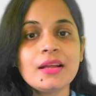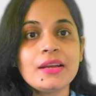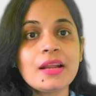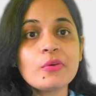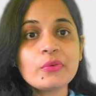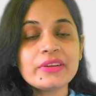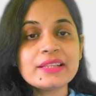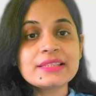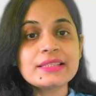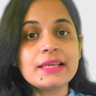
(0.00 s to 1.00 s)
Now we
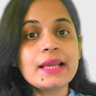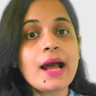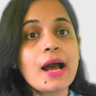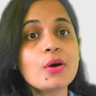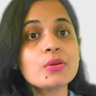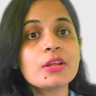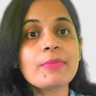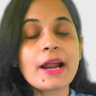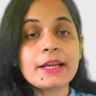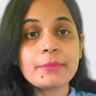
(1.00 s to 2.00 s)
will see how the
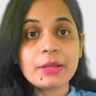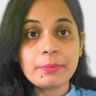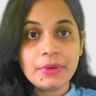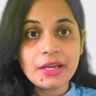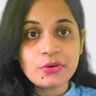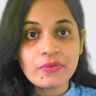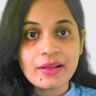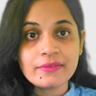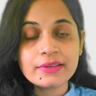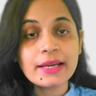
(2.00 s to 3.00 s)
vitamin
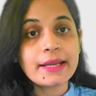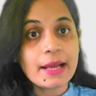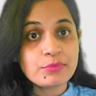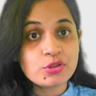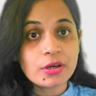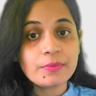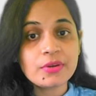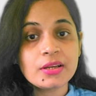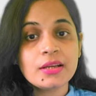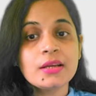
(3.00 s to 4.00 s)
B12 get absorbed.
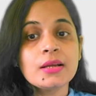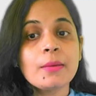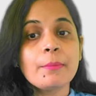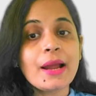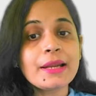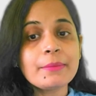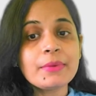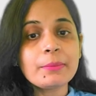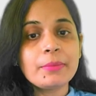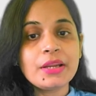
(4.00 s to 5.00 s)

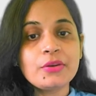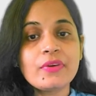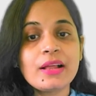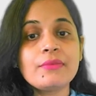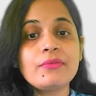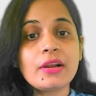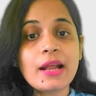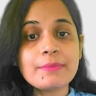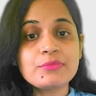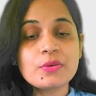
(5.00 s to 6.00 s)
Vitamin B12 for
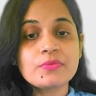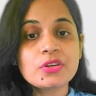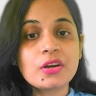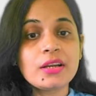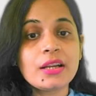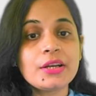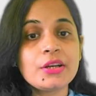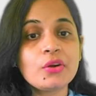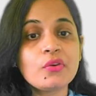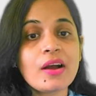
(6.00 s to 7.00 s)
absorption, it
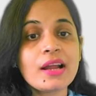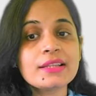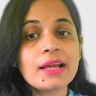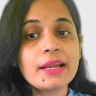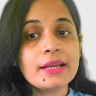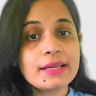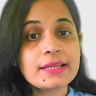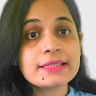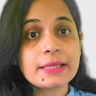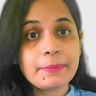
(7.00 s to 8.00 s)
required the
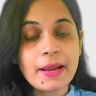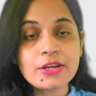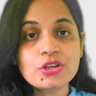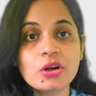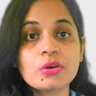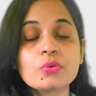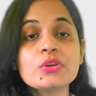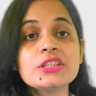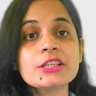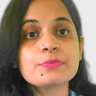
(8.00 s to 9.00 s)
intrinsic factor
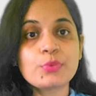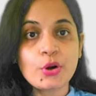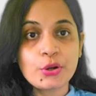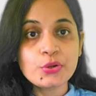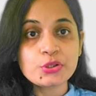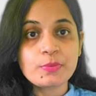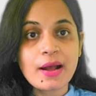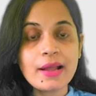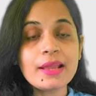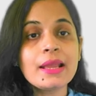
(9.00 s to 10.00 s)
which is produced
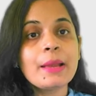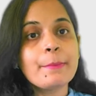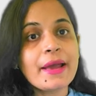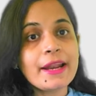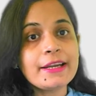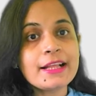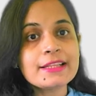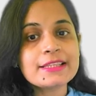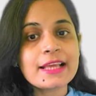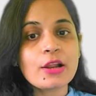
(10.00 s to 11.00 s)
by parietal
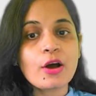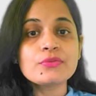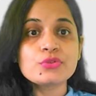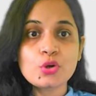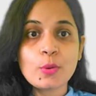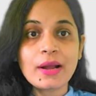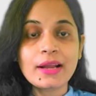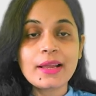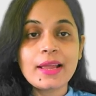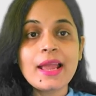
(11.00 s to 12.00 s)
cell of
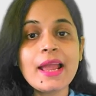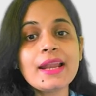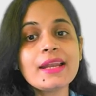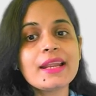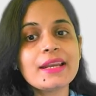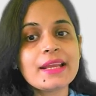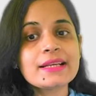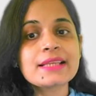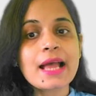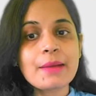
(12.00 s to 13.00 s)
stomach, and it
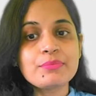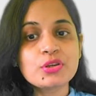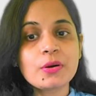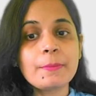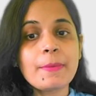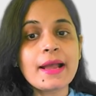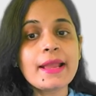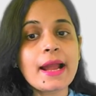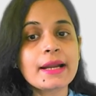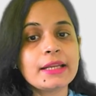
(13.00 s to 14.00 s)
is absorbed
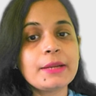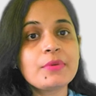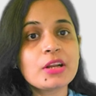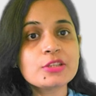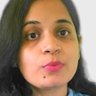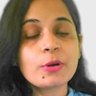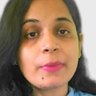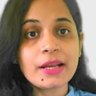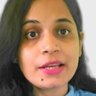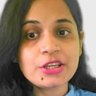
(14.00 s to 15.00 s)
by active transport
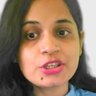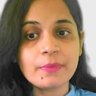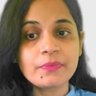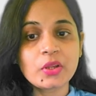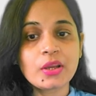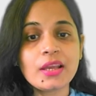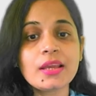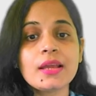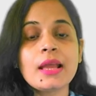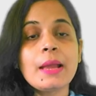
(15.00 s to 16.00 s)
mechanism.
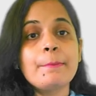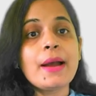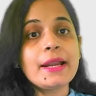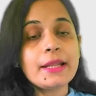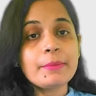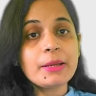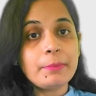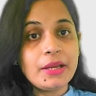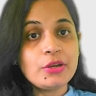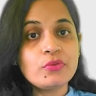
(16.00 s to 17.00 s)
Okay, vitamin
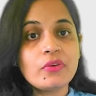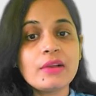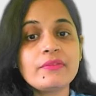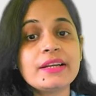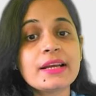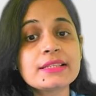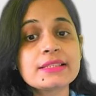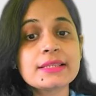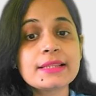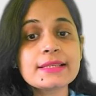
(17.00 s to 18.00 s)
B12, it is
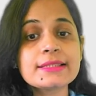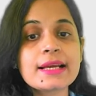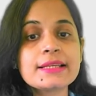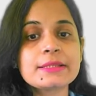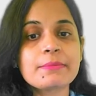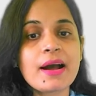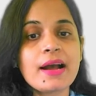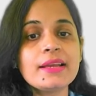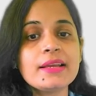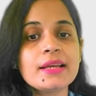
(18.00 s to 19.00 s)
synthesized
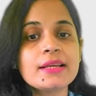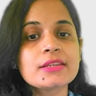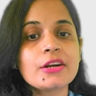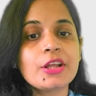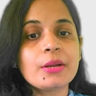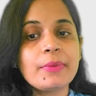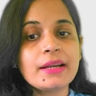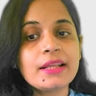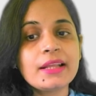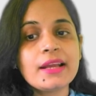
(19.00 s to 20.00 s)
by certain
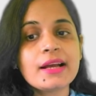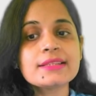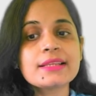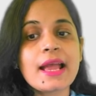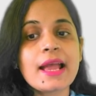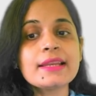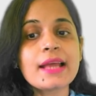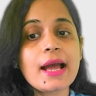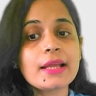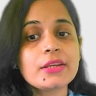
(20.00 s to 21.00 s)
bacteria and
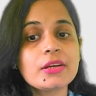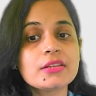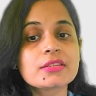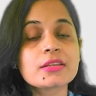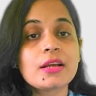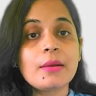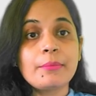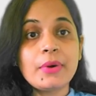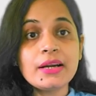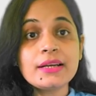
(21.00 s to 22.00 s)
archaeans,
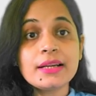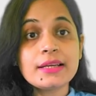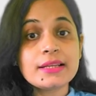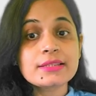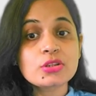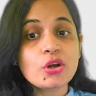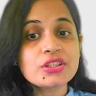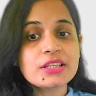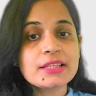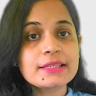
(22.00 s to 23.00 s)
but it is not
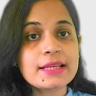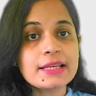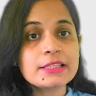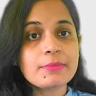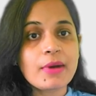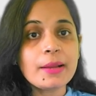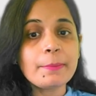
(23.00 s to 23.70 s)
synthesized by